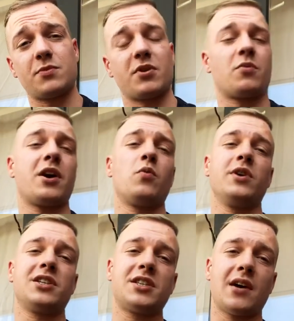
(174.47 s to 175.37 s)
but around
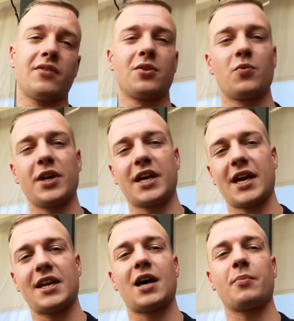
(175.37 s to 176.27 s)
week 7 or week
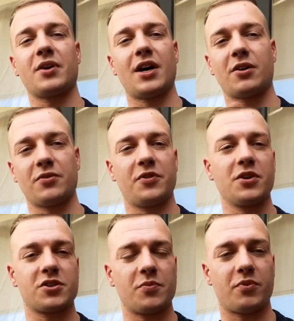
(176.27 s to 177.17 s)
8, I could feel
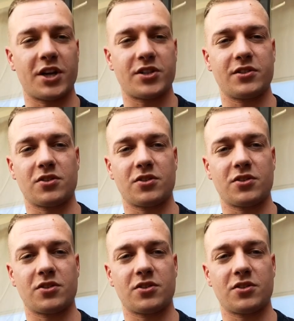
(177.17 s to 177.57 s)
the suppression.